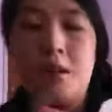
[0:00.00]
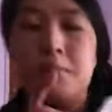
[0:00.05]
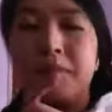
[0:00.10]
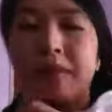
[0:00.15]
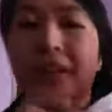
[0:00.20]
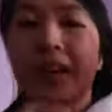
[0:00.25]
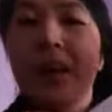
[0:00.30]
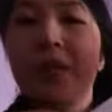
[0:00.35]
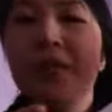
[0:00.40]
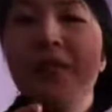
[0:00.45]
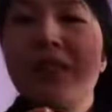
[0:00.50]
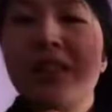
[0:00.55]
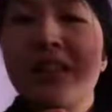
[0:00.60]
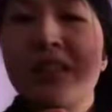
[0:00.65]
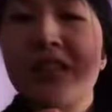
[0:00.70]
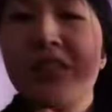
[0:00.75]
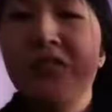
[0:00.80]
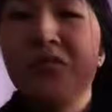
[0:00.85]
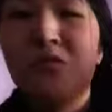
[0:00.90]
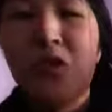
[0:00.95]
but it came with like
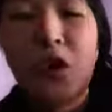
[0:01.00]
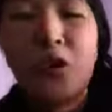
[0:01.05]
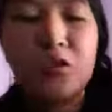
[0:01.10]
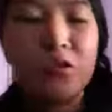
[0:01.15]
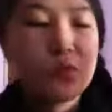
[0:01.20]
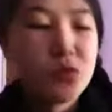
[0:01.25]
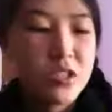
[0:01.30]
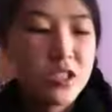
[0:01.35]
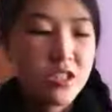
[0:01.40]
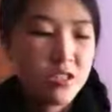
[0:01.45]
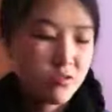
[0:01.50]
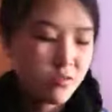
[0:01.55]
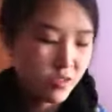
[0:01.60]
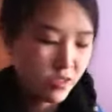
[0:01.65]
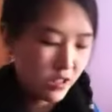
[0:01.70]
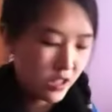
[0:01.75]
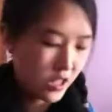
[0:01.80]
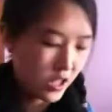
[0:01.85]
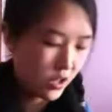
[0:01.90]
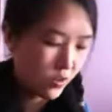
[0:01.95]
a little rose, which is
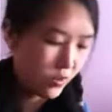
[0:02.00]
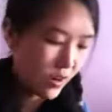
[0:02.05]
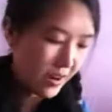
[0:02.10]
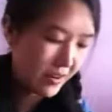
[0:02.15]
really cute.